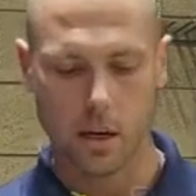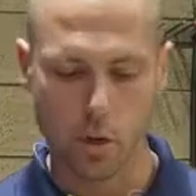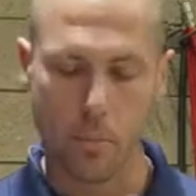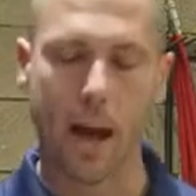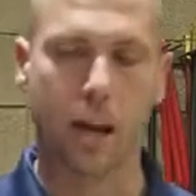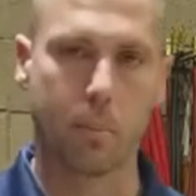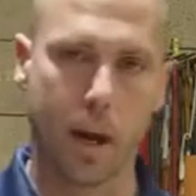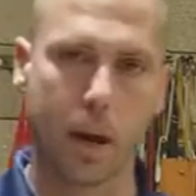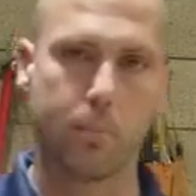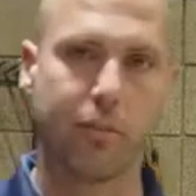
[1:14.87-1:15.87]
your backup
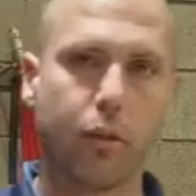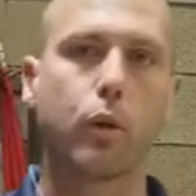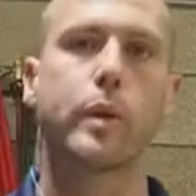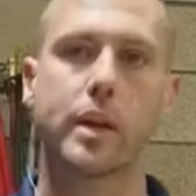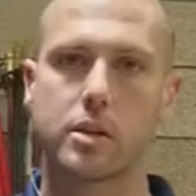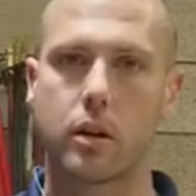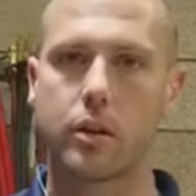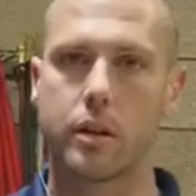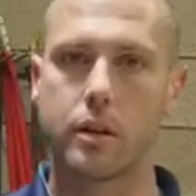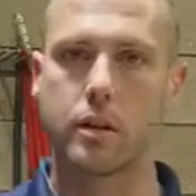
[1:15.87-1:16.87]
pad before we get
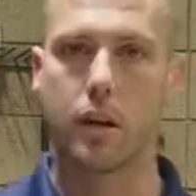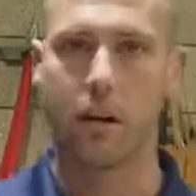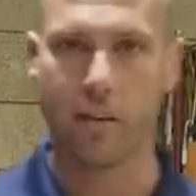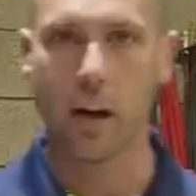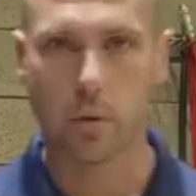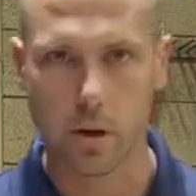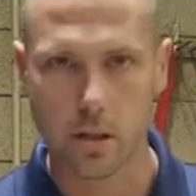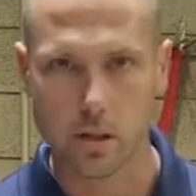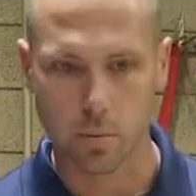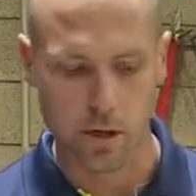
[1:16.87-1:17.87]
started evaluating
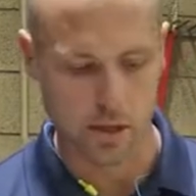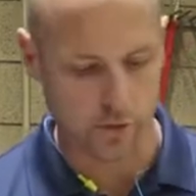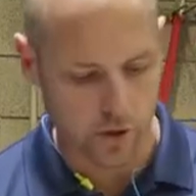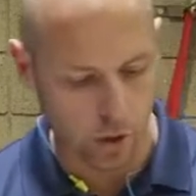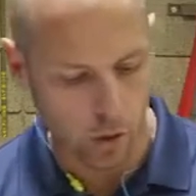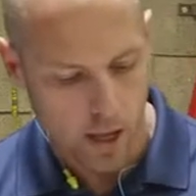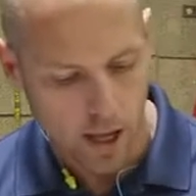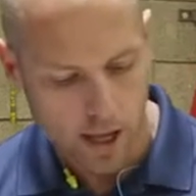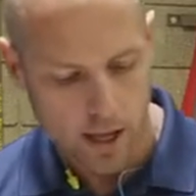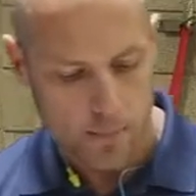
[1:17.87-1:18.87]
these abrasives. So
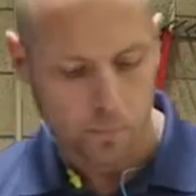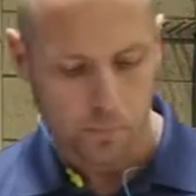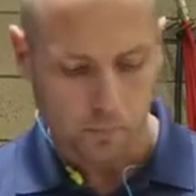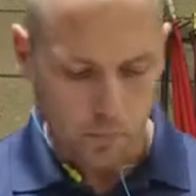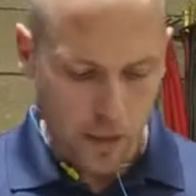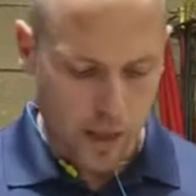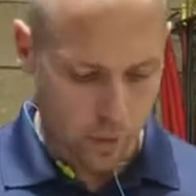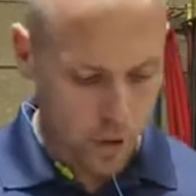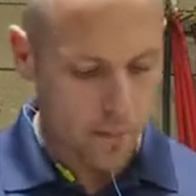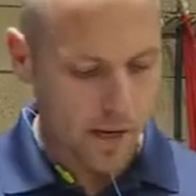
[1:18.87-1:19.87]

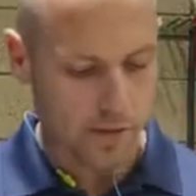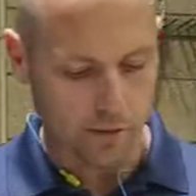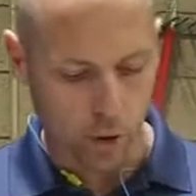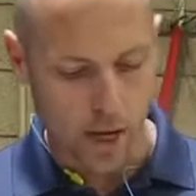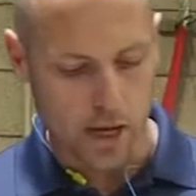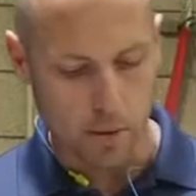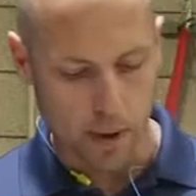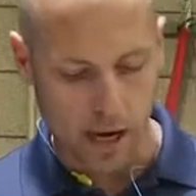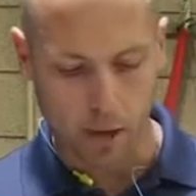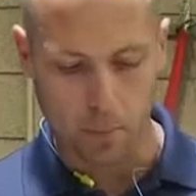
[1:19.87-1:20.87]
3M makes a variety of
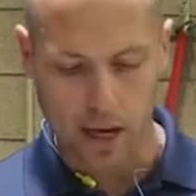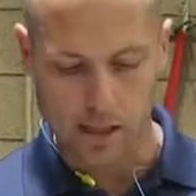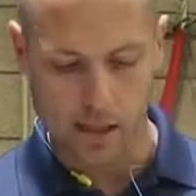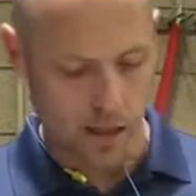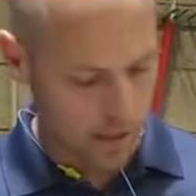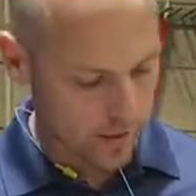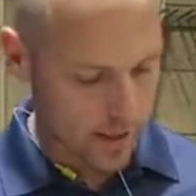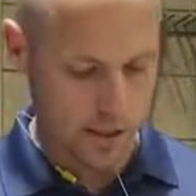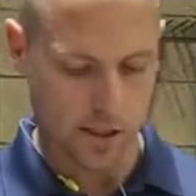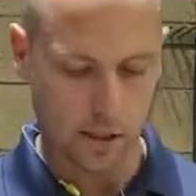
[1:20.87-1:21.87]
backup pads, and
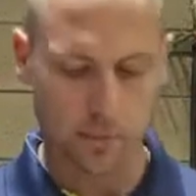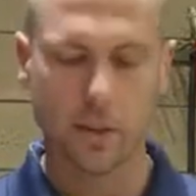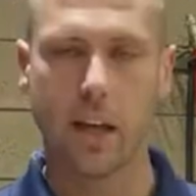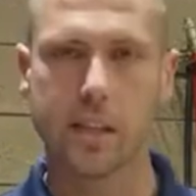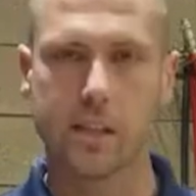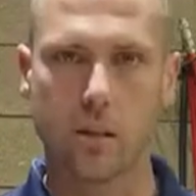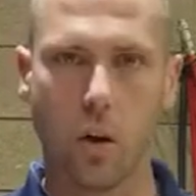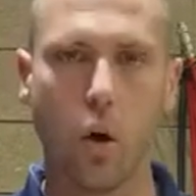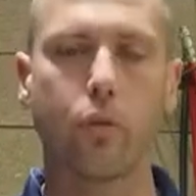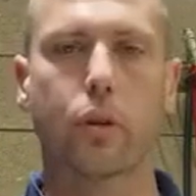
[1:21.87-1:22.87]
this is something that's
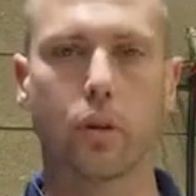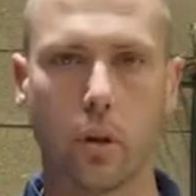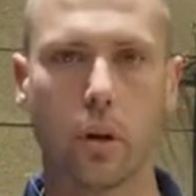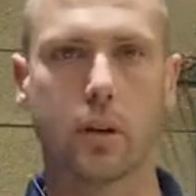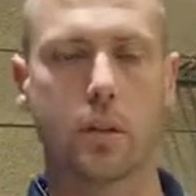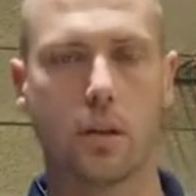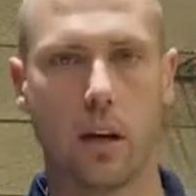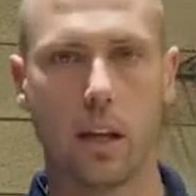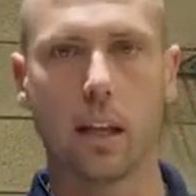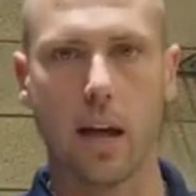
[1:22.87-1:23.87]
overlooked
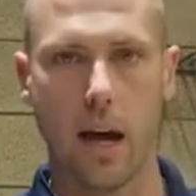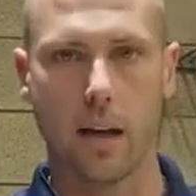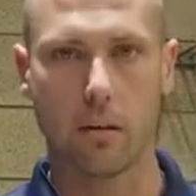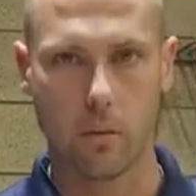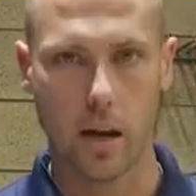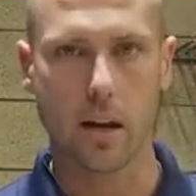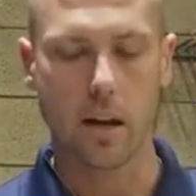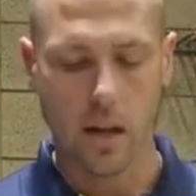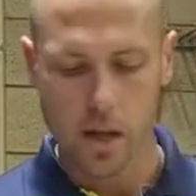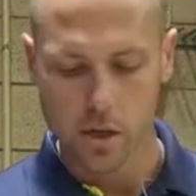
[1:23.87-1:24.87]
a lot, right?
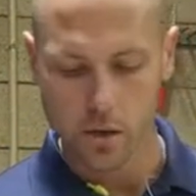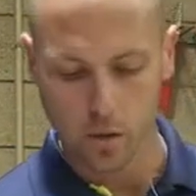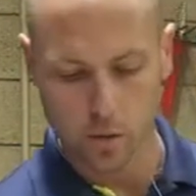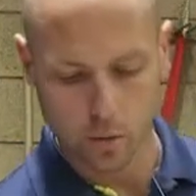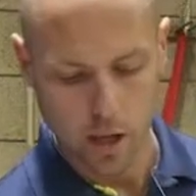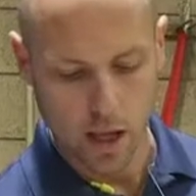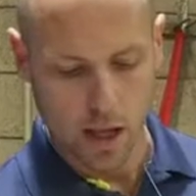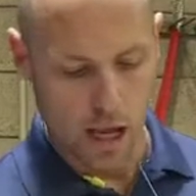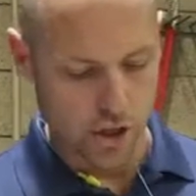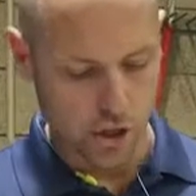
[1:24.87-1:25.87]
So
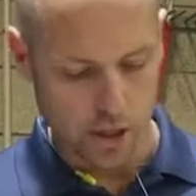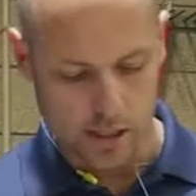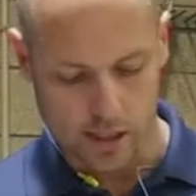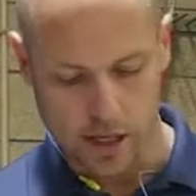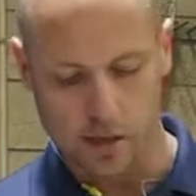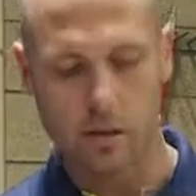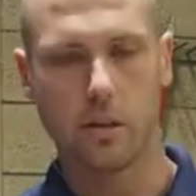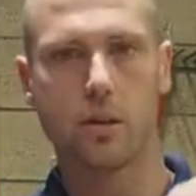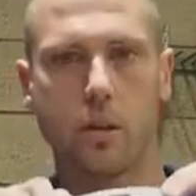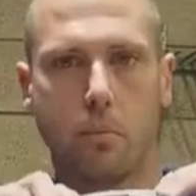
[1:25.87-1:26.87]
as you can see,
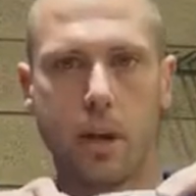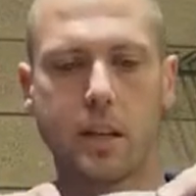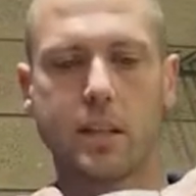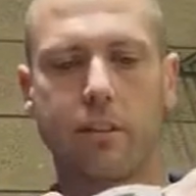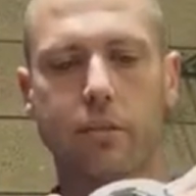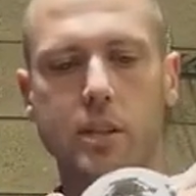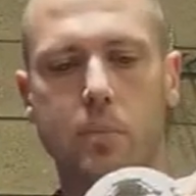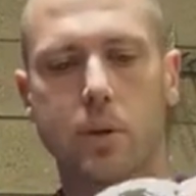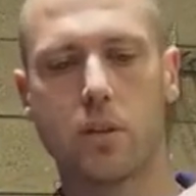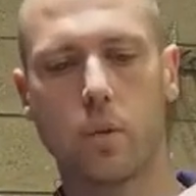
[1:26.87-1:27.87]
there's a big difference
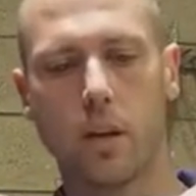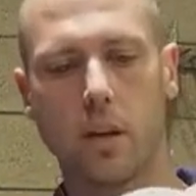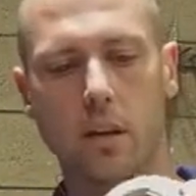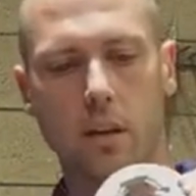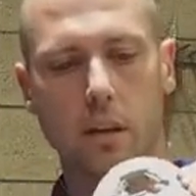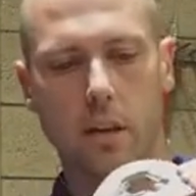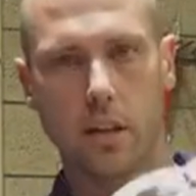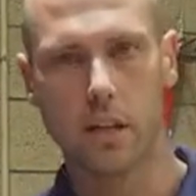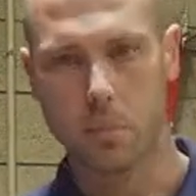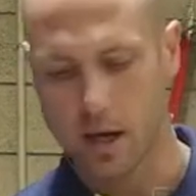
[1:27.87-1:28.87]
between
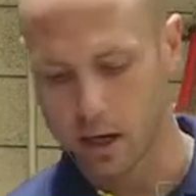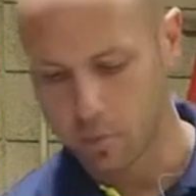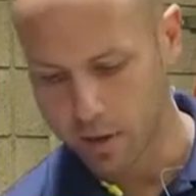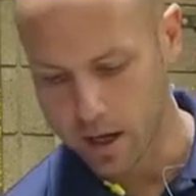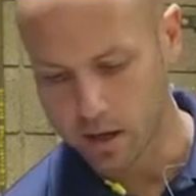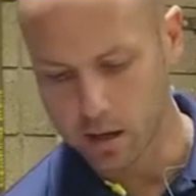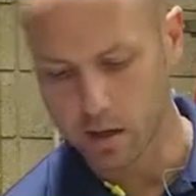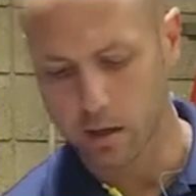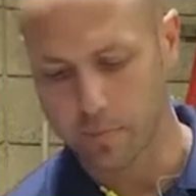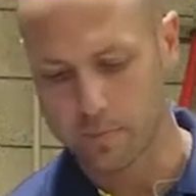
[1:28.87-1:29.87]
this backup pad
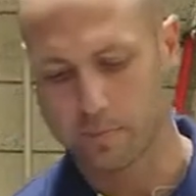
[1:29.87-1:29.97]
here